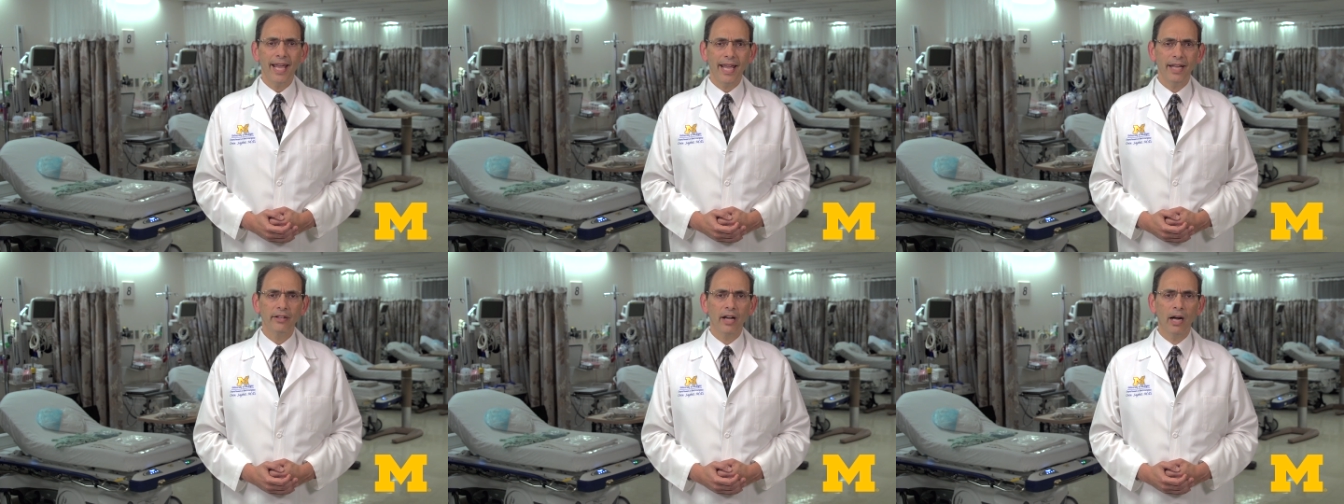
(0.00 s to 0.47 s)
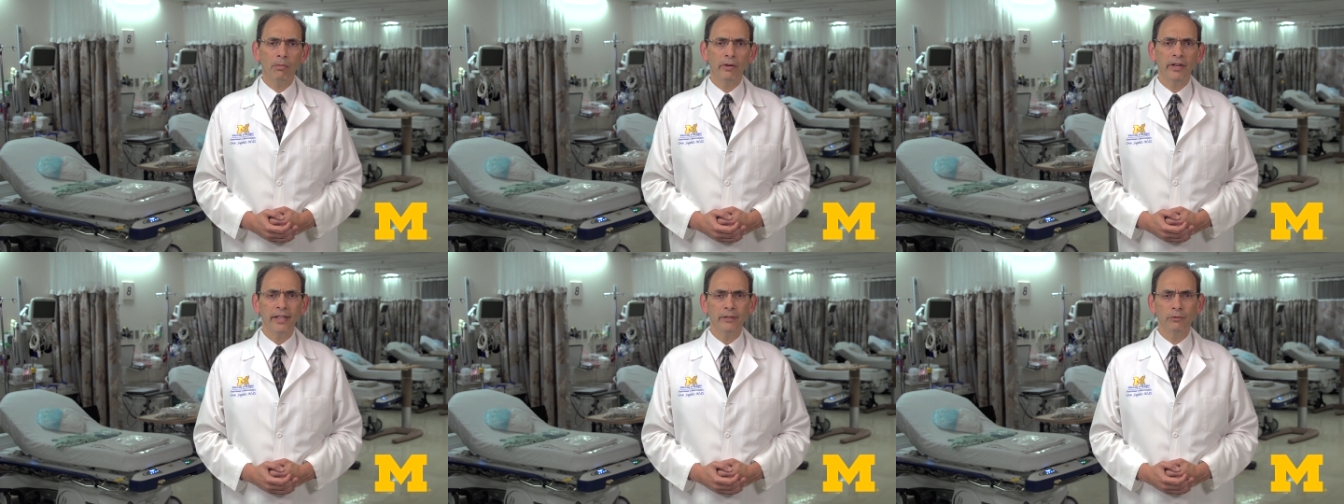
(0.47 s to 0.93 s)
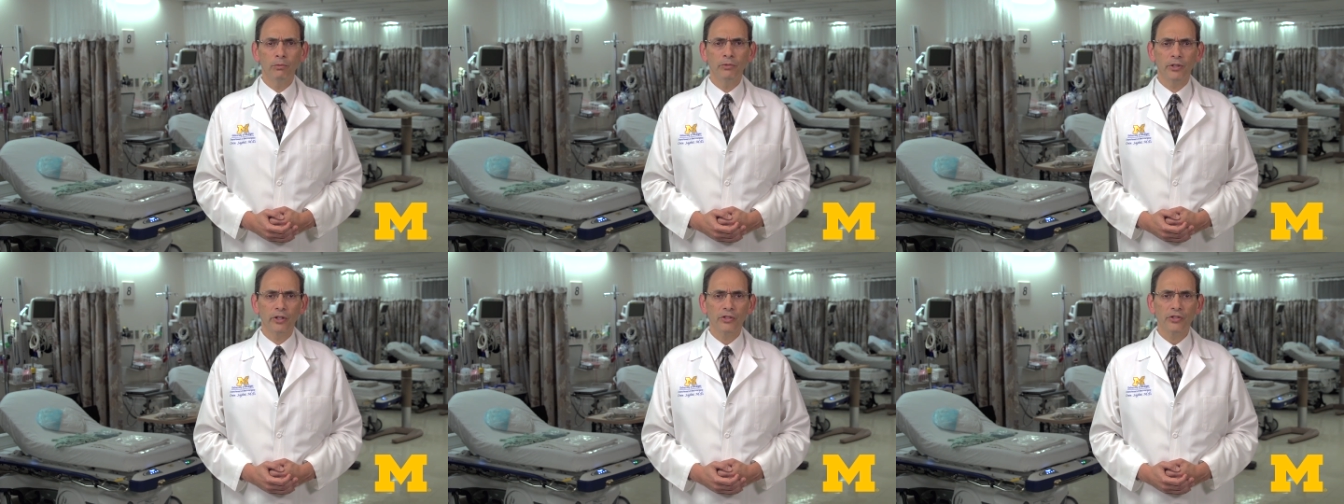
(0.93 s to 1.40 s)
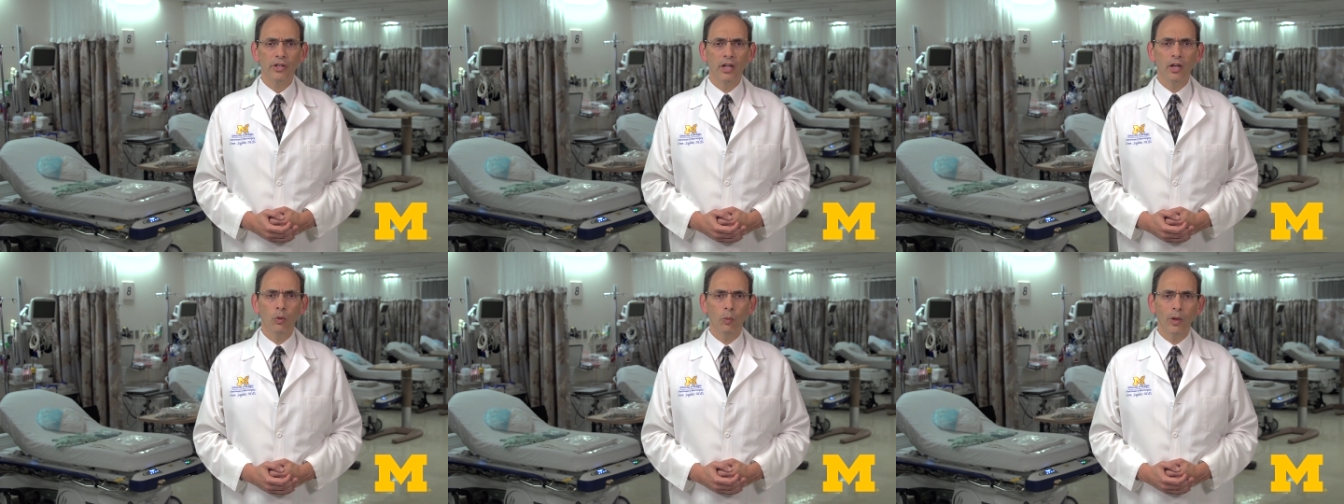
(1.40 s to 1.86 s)
and operating room nurse
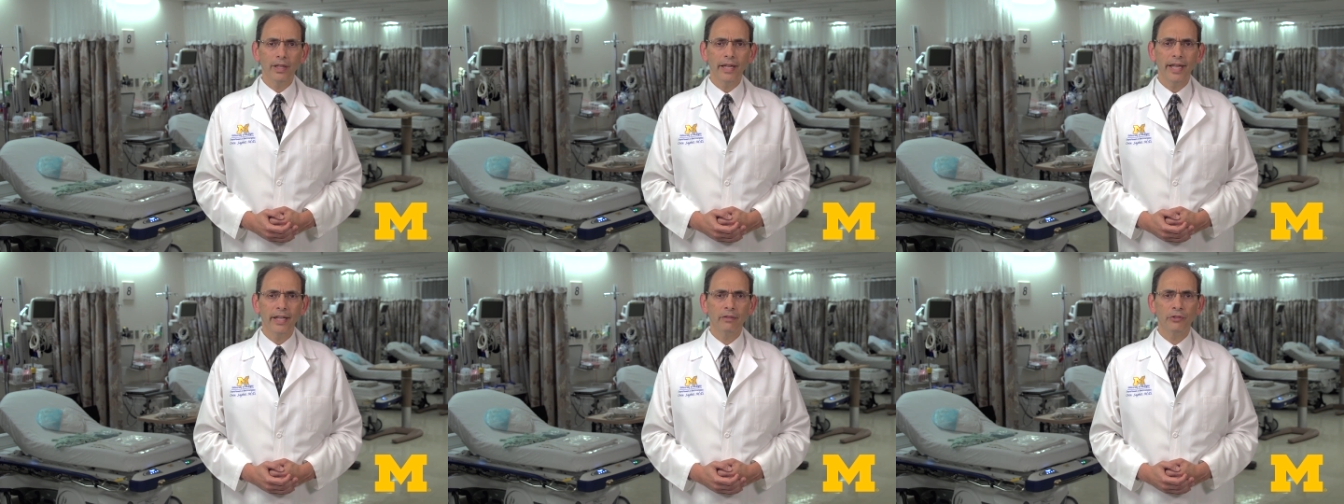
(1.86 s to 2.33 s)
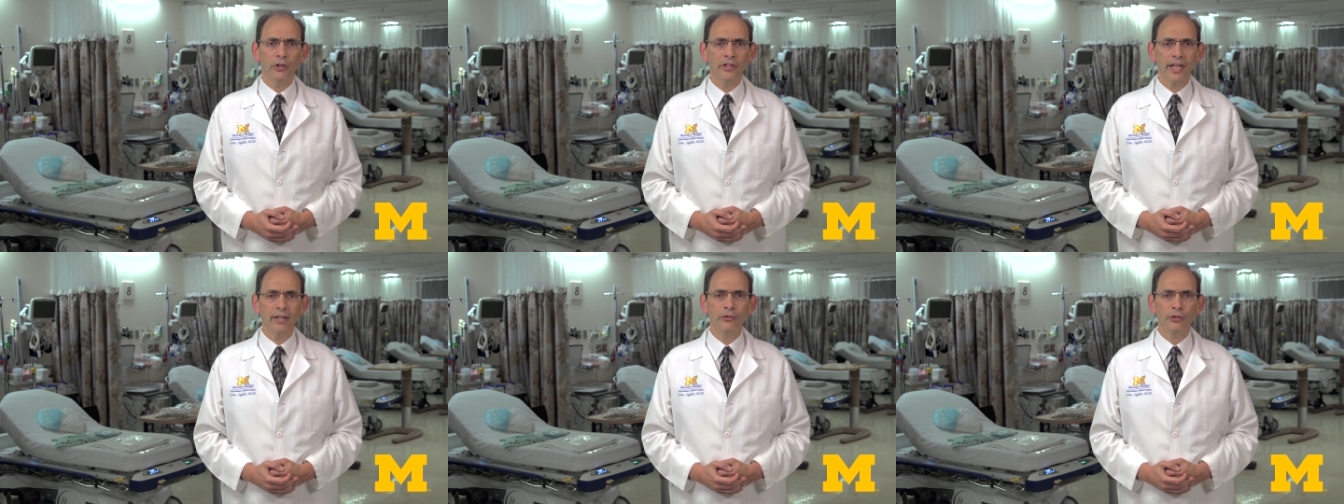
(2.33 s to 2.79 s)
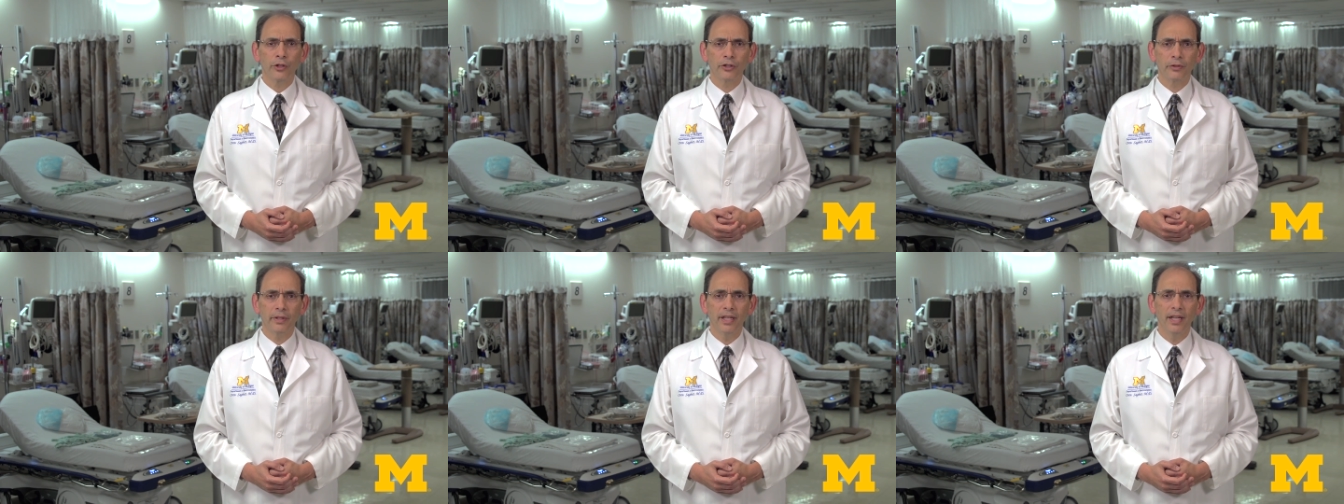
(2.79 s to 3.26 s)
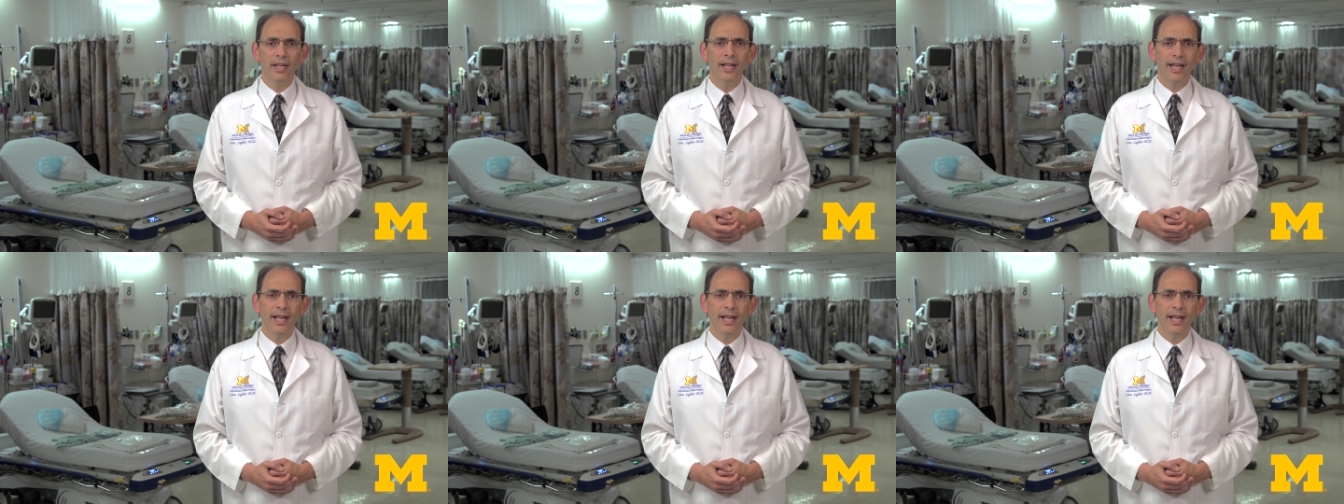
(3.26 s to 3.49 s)
well ahead of your date of surgery,